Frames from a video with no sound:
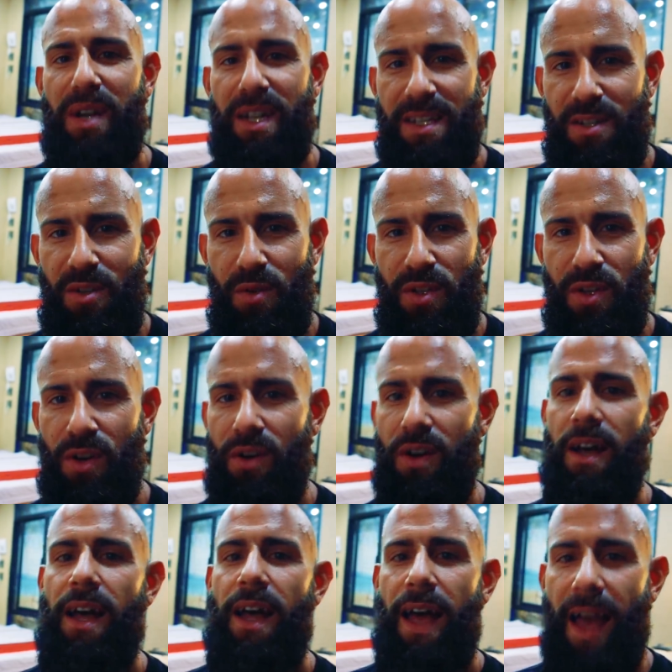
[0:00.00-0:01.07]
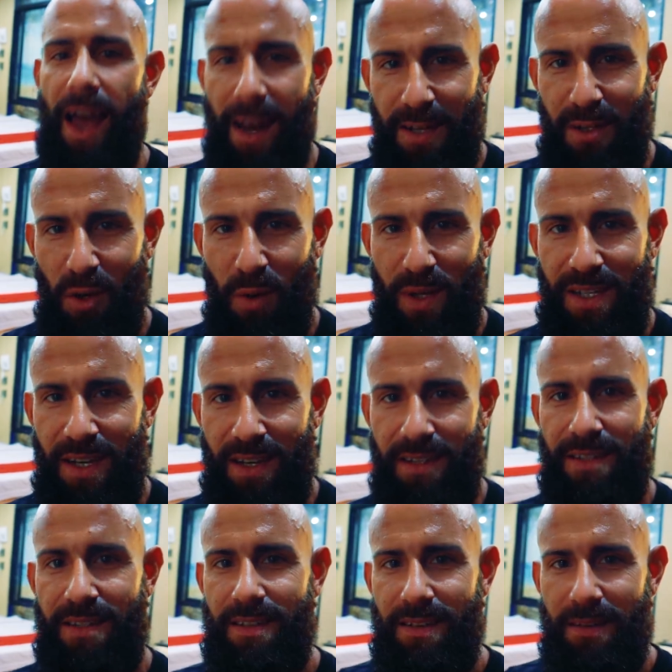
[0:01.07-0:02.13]
please do so. And as always
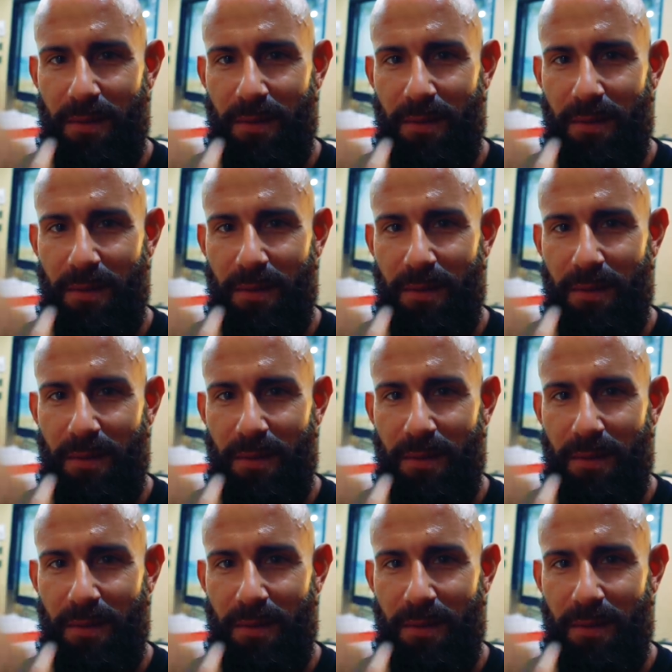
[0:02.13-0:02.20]
guys,